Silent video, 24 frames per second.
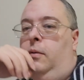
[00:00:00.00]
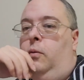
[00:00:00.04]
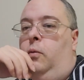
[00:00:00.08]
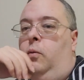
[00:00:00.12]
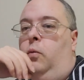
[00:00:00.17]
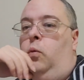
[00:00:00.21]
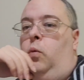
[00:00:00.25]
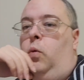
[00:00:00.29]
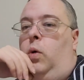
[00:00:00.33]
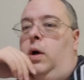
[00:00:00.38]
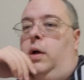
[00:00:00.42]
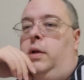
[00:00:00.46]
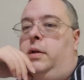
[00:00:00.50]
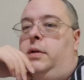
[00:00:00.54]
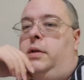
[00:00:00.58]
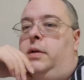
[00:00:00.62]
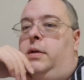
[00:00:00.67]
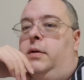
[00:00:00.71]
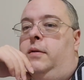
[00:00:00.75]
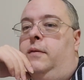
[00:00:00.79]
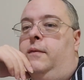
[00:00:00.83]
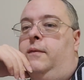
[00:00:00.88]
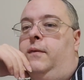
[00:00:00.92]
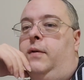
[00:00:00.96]
want
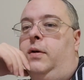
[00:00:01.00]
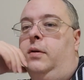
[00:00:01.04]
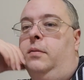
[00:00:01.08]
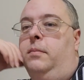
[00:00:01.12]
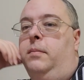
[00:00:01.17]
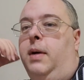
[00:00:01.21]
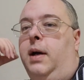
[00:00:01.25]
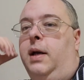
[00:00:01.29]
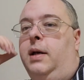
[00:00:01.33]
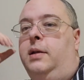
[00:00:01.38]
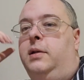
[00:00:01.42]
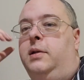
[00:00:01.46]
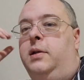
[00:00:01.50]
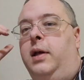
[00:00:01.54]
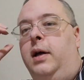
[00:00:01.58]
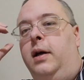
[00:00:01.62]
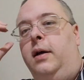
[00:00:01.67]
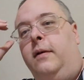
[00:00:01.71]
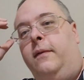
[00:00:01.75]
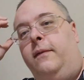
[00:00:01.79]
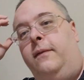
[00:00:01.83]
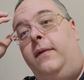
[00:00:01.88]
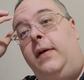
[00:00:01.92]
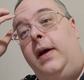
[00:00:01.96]
to view
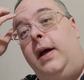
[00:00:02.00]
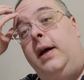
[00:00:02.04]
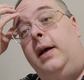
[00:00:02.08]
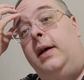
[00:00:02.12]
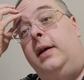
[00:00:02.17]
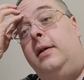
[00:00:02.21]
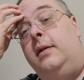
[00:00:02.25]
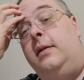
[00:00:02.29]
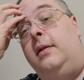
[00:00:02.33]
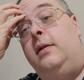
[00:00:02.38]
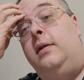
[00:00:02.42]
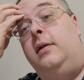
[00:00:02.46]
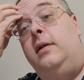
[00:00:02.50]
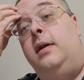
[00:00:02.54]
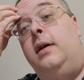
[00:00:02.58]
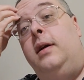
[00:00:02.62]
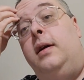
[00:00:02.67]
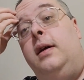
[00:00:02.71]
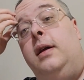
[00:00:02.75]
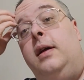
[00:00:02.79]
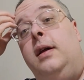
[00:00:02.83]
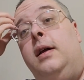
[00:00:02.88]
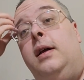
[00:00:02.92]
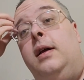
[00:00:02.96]
myself as
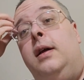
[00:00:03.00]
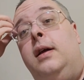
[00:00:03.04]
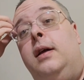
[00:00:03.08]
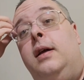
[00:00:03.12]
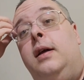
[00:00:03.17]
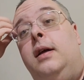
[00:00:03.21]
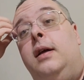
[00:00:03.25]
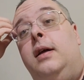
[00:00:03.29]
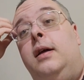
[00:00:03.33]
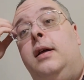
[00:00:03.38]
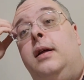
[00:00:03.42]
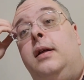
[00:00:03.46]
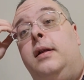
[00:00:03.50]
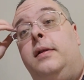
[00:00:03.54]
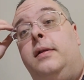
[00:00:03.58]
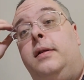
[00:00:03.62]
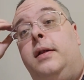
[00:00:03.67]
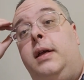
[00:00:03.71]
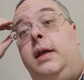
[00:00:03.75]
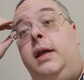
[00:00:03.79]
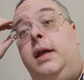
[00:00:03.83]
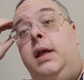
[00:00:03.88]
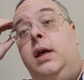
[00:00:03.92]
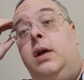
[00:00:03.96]

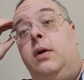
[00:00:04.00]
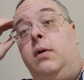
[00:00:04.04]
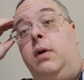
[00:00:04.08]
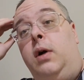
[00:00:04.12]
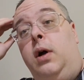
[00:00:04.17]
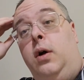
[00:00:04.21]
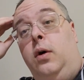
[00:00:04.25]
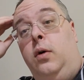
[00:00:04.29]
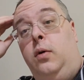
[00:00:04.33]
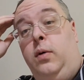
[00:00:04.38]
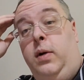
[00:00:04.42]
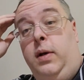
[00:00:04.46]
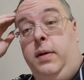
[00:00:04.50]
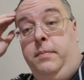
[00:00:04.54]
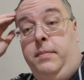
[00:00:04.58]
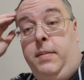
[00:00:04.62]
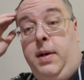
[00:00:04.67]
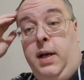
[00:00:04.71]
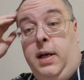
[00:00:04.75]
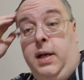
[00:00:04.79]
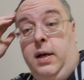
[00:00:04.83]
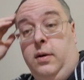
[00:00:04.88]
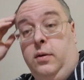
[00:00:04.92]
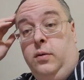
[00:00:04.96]
the hero in
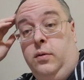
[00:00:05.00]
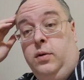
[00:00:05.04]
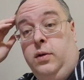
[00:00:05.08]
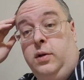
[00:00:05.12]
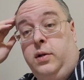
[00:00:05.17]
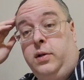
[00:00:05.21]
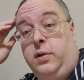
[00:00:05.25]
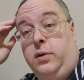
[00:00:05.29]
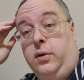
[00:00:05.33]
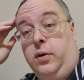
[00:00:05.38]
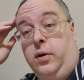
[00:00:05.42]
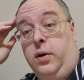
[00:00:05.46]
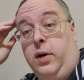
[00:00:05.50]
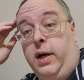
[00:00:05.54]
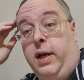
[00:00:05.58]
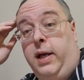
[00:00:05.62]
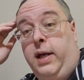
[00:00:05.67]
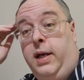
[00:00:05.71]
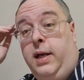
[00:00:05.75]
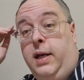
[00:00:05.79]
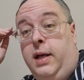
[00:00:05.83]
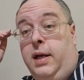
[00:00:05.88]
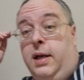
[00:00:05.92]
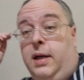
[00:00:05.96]
my own
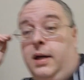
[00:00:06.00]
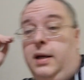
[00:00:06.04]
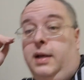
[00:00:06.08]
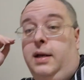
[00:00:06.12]
story.